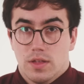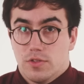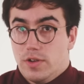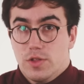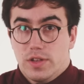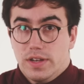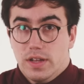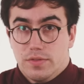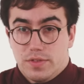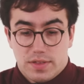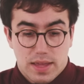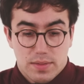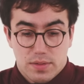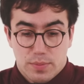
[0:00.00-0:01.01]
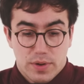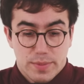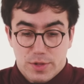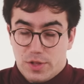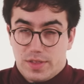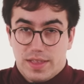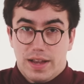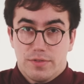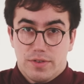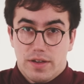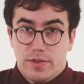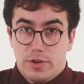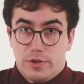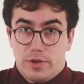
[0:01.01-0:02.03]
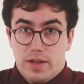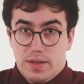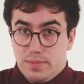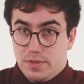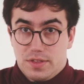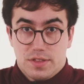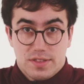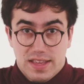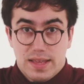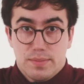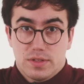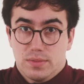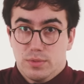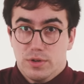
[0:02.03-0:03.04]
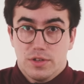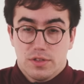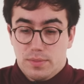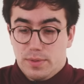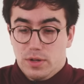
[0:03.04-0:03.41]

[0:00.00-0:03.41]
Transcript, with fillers: Strangely enough, this came to pretty much exactly 500 grams, the same as the burrito